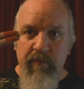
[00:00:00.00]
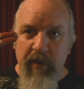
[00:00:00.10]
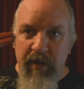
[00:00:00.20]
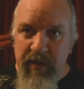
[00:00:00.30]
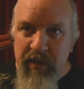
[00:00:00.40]

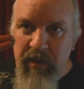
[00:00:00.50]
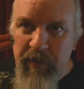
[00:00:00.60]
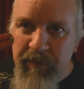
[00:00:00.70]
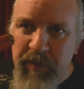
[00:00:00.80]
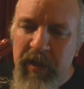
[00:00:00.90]
right
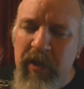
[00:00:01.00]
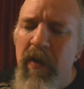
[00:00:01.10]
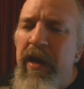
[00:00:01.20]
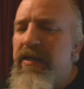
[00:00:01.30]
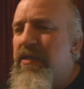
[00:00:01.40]
the the
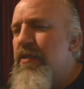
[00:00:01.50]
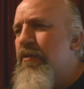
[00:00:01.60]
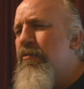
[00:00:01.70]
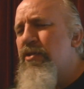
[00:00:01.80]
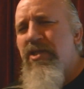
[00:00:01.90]
guys
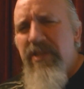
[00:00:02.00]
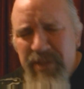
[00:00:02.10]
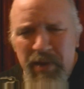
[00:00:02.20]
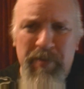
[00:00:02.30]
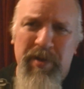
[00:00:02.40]

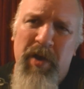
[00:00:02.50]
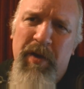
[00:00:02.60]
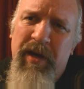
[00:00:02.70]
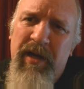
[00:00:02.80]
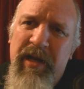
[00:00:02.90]
so
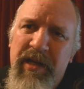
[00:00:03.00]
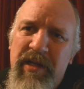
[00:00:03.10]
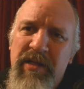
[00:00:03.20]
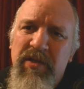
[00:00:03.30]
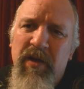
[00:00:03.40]
kindly
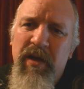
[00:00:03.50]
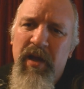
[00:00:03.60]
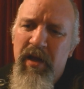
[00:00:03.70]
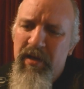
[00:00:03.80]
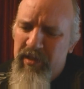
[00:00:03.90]
design,
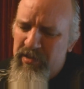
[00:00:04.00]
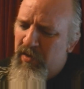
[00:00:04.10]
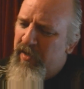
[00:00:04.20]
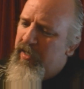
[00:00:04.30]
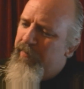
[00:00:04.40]
uh,
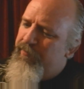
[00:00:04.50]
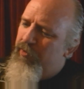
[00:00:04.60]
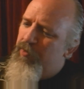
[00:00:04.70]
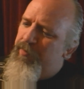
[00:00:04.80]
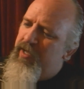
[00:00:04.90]
designed up
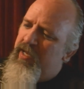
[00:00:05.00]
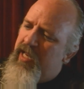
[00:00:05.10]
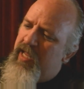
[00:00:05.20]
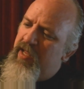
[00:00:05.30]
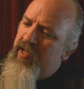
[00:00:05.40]
for me
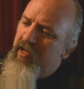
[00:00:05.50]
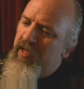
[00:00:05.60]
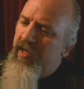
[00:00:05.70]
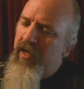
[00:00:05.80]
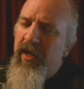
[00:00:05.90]
and that
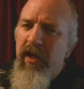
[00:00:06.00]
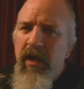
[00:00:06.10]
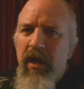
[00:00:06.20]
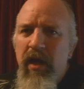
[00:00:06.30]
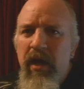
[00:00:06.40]

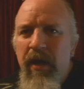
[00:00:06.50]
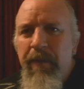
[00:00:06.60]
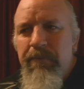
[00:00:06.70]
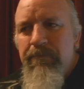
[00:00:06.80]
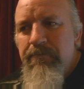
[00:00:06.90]

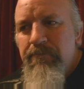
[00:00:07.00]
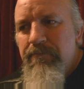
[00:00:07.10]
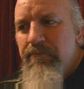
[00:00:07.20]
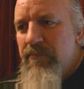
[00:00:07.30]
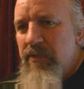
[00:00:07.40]
um,
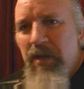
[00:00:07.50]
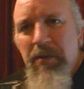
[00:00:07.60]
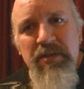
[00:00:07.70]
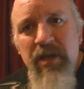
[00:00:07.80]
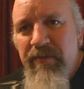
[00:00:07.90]

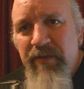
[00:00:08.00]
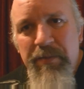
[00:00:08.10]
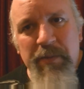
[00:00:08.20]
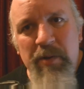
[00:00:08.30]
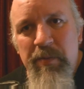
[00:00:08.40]
I was over
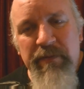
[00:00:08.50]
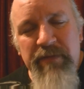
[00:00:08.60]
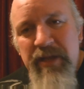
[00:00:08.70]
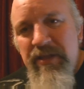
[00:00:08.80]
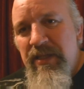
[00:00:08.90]
the moon
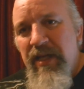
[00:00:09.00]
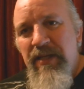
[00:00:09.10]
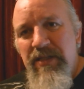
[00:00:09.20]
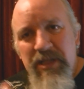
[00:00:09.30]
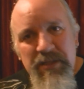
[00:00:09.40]
with they
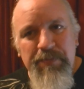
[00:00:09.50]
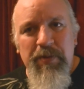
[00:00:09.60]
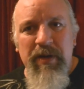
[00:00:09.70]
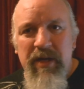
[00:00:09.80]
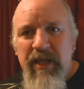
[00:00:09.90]
they just
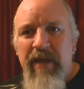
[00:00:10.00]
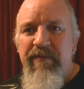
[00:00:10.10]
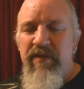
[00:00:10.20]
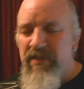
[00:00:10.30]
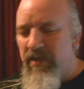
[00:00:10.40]
put it
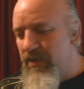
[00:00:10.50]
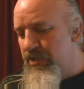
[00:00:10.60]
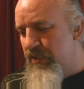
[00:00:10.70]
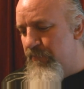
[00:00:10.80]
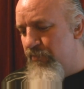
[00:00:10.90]
together
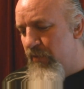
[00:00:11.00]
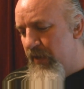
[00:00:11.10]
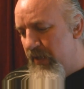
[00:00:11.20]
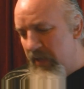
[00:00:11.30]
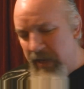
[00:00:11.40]
Surgeon
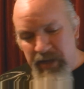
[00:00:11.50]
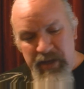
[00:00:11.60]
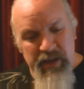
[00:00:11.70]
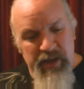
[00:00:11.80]
Brian and that